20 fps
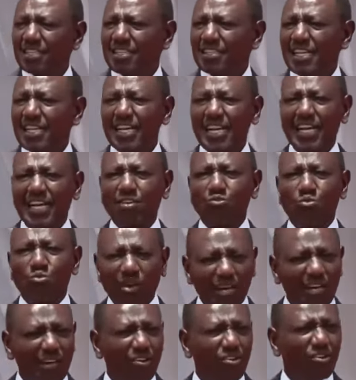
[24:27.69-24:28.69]
they can
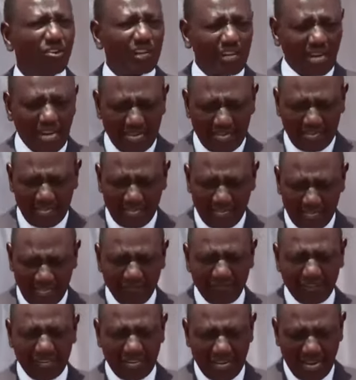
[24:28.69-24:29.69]
work online
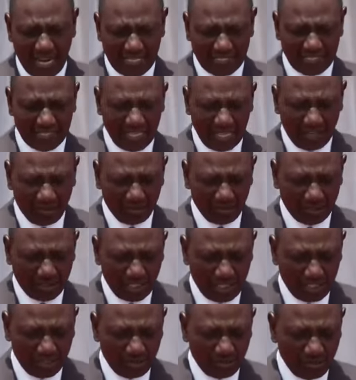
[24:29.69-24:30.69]
even as they
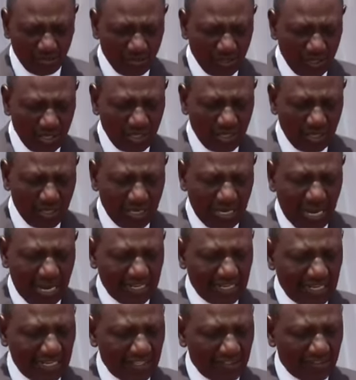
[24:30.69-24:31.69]
continue
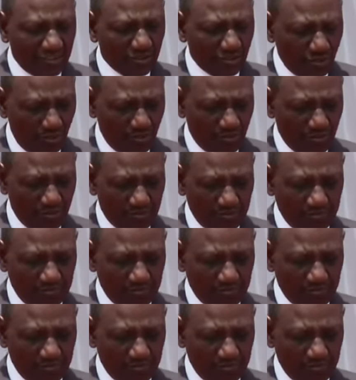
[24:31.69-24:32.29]
learning in school.